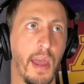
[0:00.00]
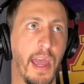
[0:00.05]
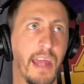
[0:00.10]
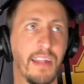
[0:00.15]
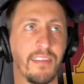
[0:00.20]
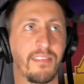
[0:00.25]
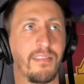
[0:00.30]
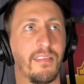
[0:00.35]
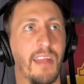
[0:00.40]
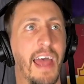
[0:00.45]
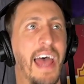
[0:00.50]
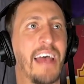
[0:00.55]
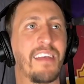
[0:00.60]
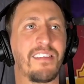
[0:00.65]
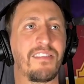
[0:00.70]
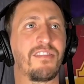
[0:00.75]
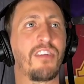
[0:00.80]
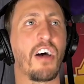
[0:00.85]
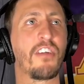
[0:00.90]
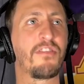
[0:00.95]
and
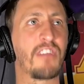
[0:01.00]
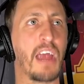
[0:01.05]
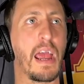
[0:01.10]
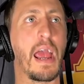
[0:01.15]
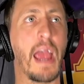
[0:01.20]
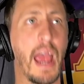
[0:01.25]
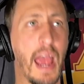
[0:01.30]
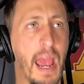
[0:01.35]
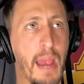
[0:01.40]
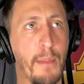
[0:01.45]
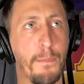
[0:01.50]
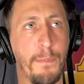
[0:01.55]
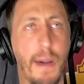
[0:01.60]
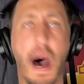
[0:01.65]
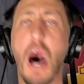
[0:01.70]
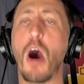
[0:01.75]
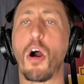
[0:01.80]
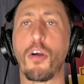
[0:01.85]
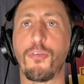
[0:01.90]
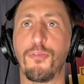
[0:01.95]
has such a
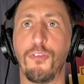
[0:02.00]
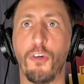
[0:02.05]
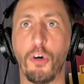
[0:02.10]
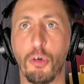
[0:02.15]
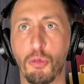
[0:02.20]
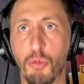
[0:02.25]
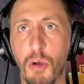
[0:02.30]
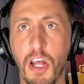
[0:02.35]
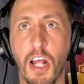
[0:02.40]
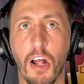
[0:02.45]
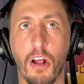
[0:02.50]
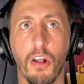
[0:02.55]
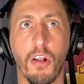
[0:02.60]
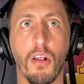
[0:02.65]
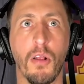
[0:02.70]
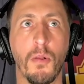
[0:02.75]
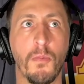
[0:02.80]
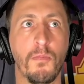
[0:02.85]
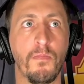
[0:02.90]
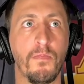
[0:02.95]
powerful
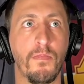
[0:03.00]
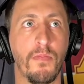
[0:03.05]
will,